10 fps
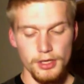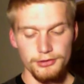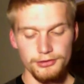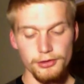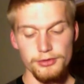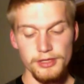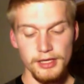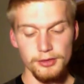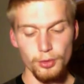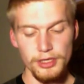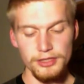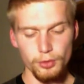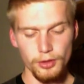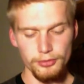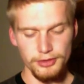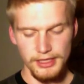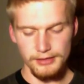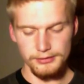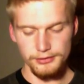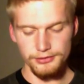So they had to wait while Bree had a
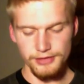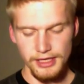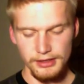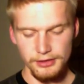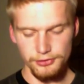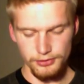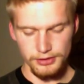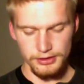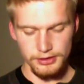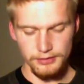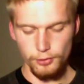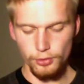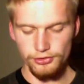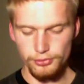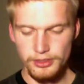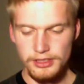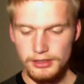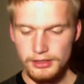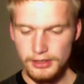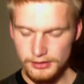little snack and drink, and of course
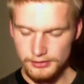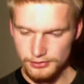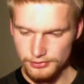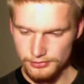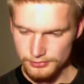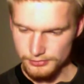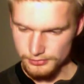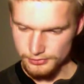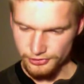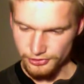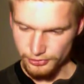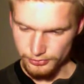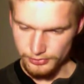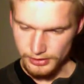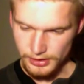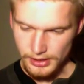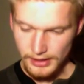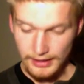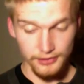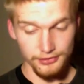Hwin and the children
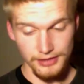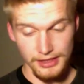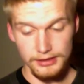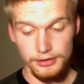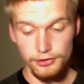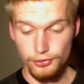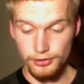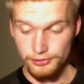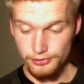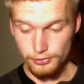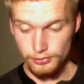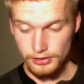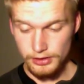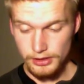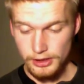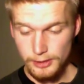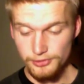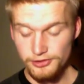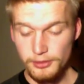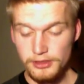had a snack and a drink too. It
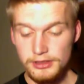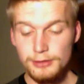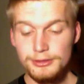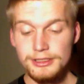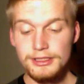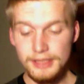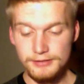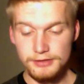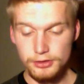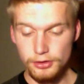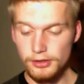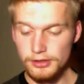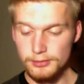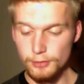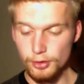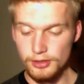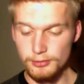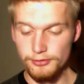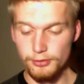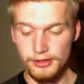must have been nearly 11 o'clock in the morning
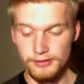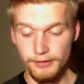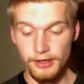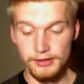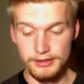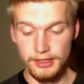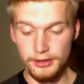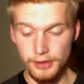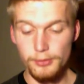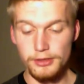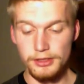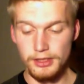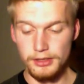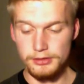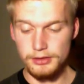before they finally got going again,